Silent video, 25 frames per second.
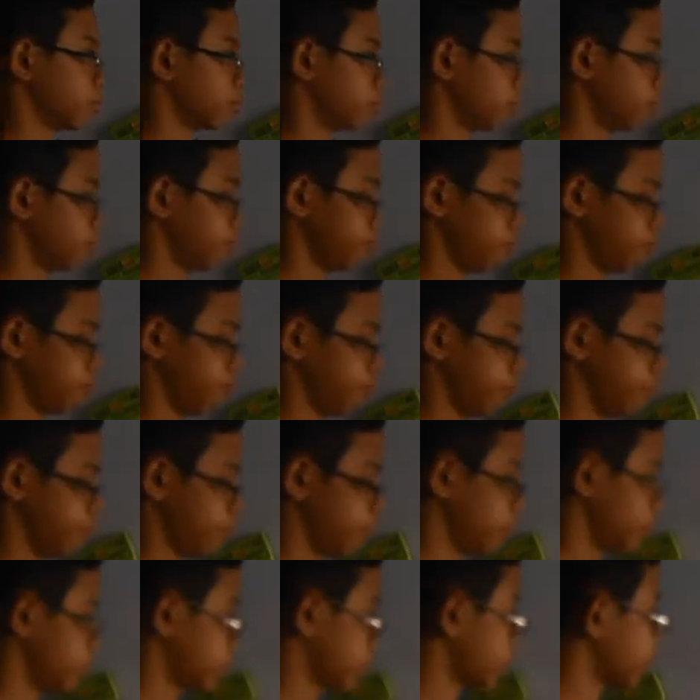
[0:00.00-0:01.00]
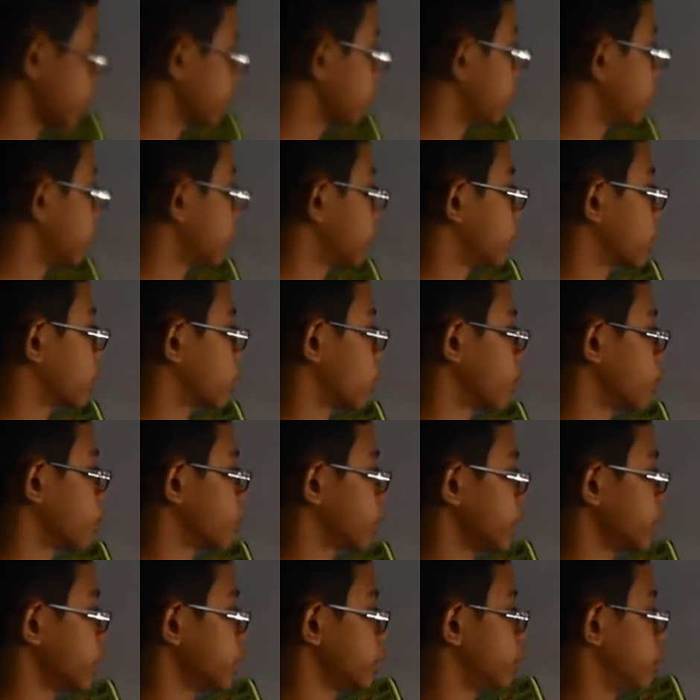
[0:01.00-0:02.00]
It can be a little bit
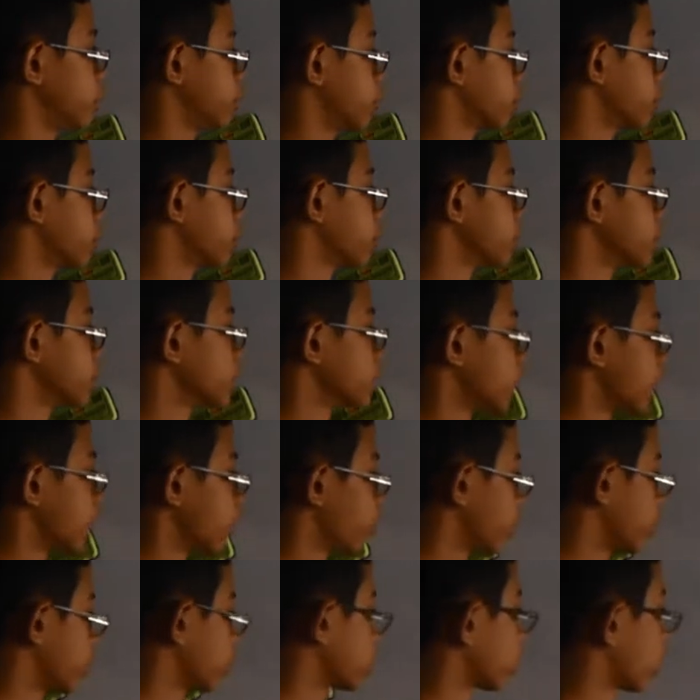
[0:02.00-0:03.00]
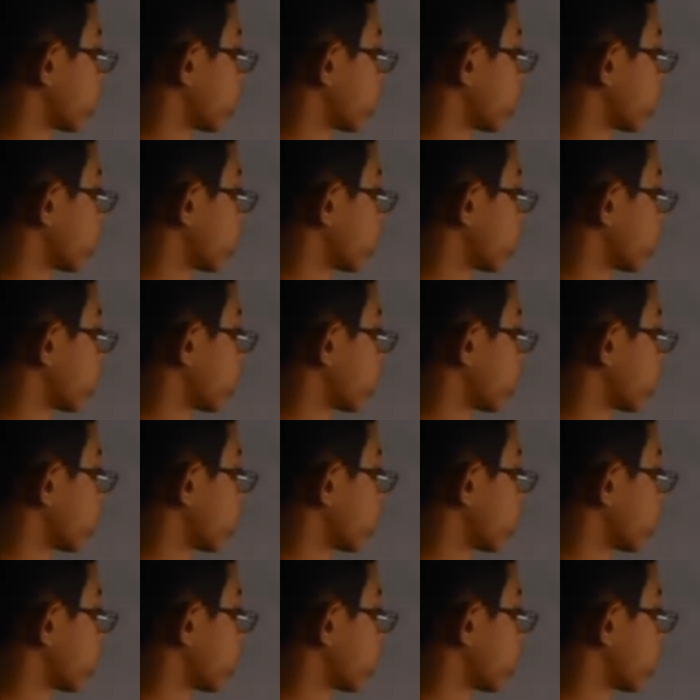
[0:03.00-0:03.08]
complicated here. We also